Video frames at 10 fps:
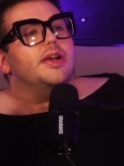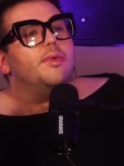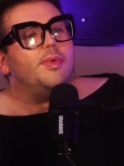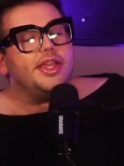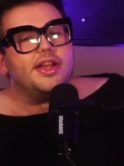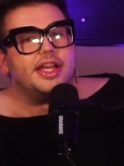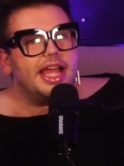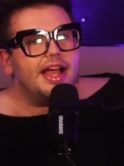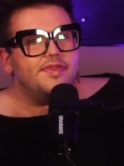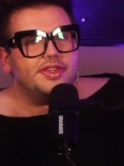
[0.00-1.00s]
what you're going to
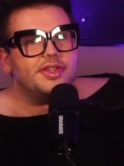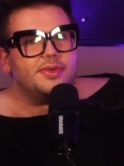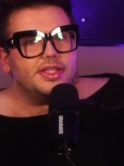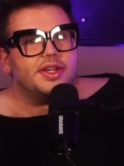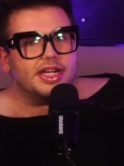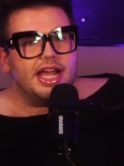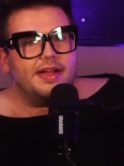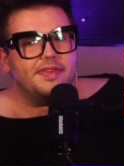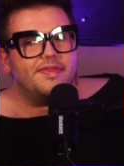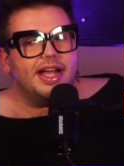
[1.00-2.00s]
have to do is you're going to
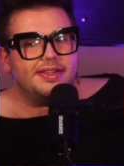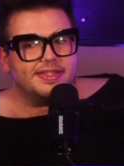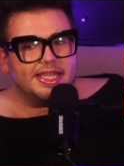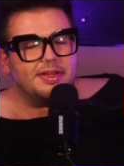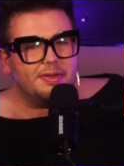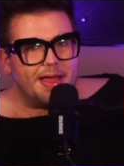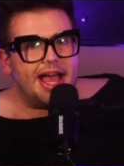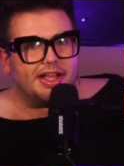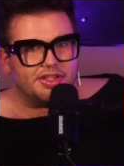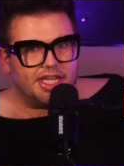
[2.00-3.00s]
have to find single
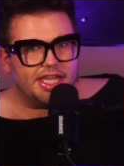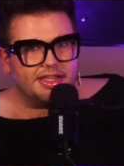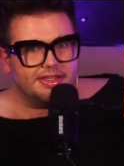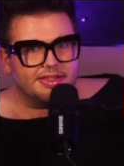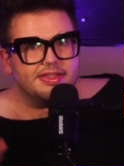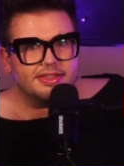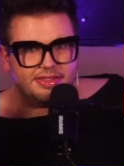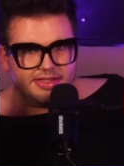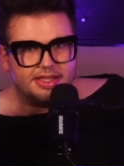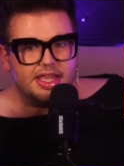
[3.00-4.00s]
packaging
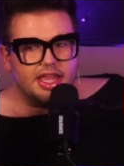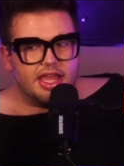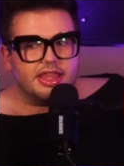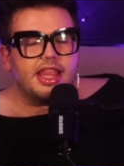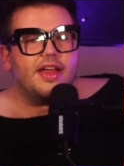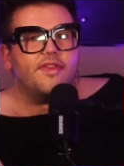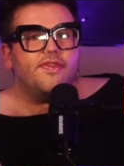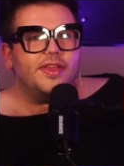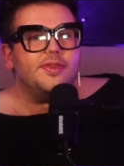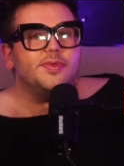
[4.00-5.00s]
that
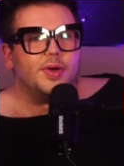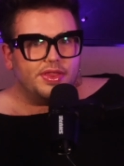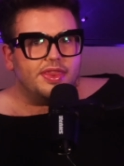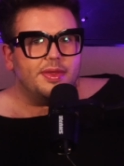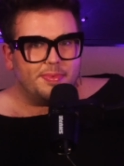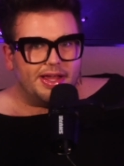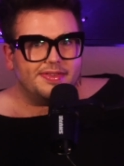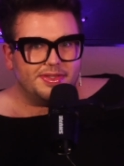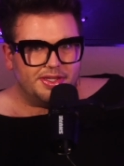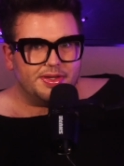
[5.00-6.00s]
feels worth the
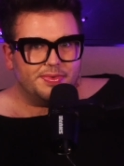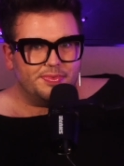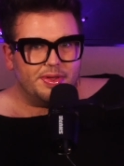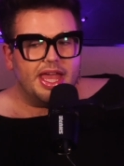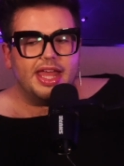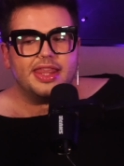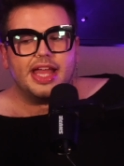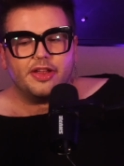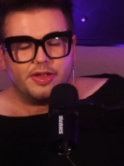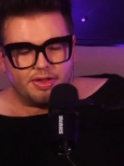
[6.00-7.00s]
price too, and
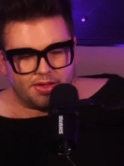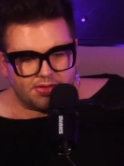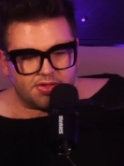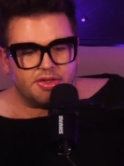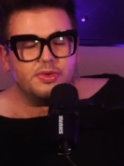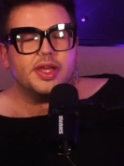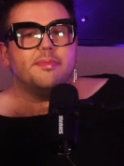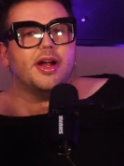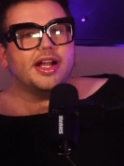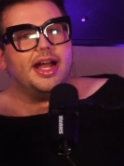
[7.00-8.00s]
that you can
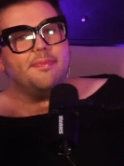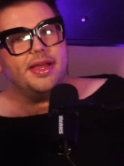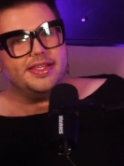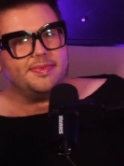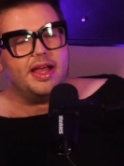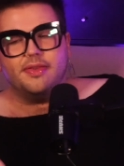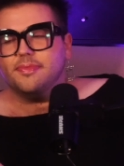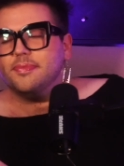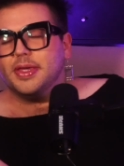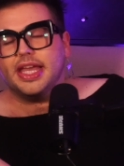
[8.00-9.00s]
mark up as well.
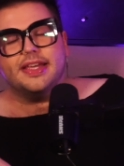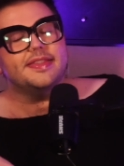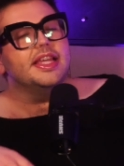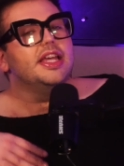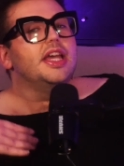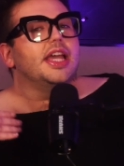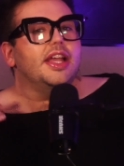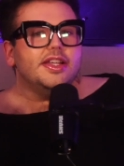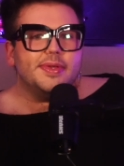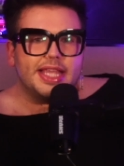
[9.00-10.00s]
Because
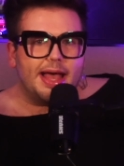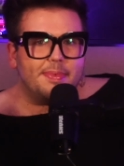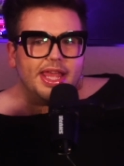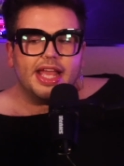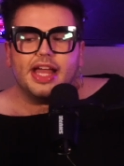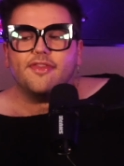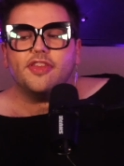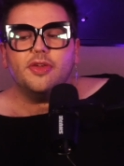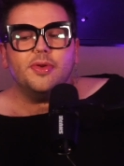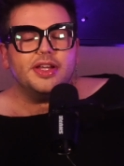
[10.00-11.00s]
here's what's happening if
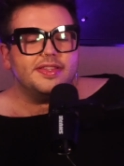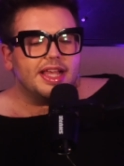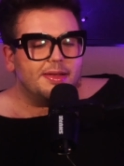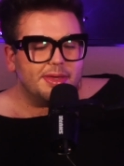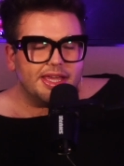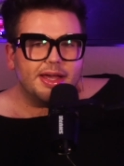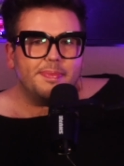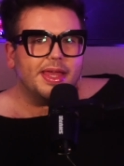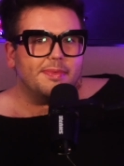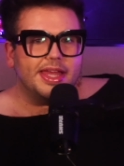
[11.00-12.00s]
you were to sell me a
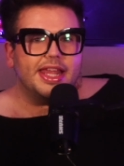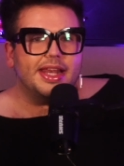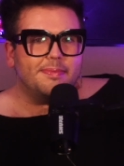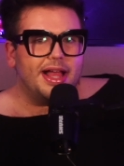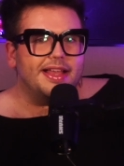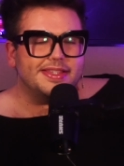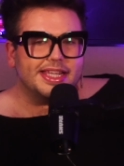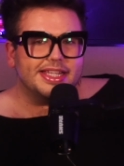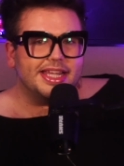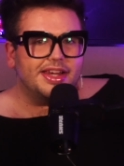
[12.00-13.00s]
pigment in a
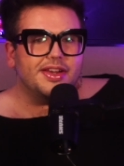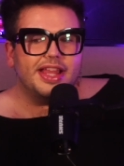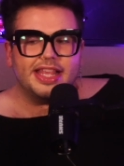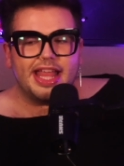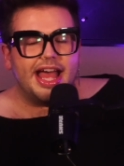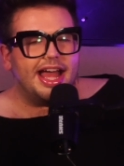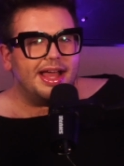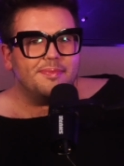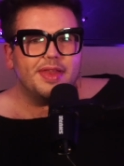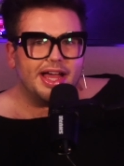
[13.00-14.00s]
plastic container like that,
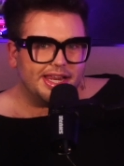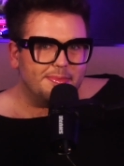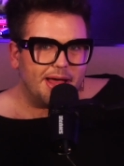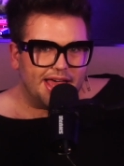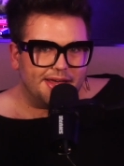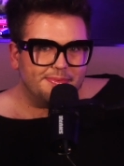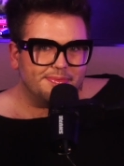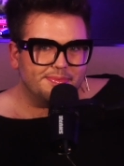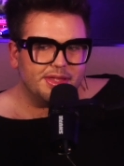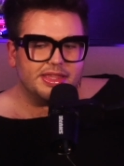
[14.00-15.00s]
I'm not going to buy it.
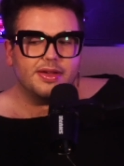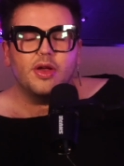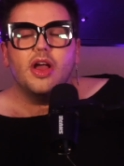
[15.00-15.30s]
Like, the,